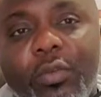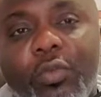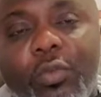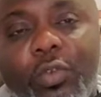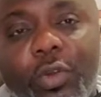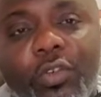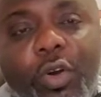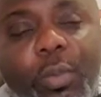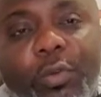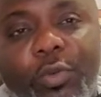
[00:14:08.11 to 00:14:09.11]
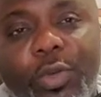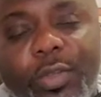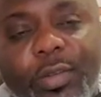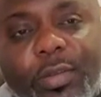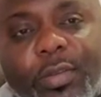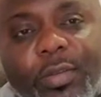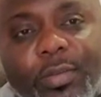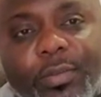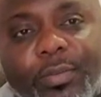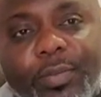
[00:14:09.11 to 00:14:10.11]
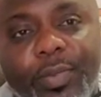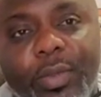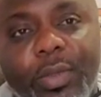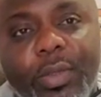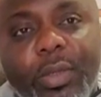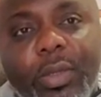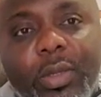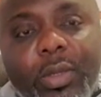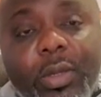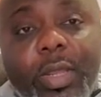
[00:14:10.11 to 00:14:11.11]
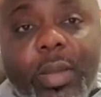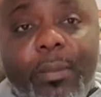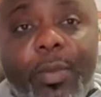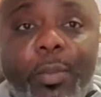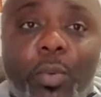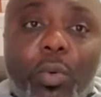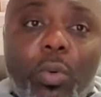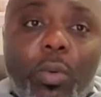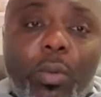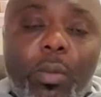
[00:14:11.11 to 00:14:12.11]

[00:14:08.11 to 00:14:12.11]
to such opportunities. There are people